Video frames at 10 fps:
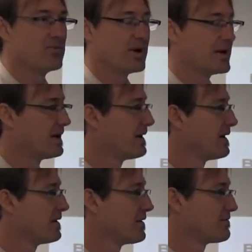
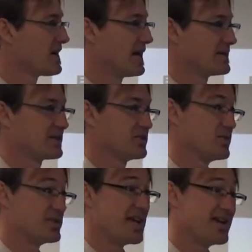lot of tasks
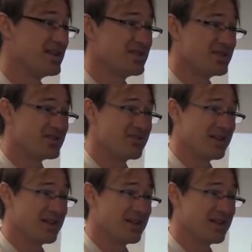with sentences,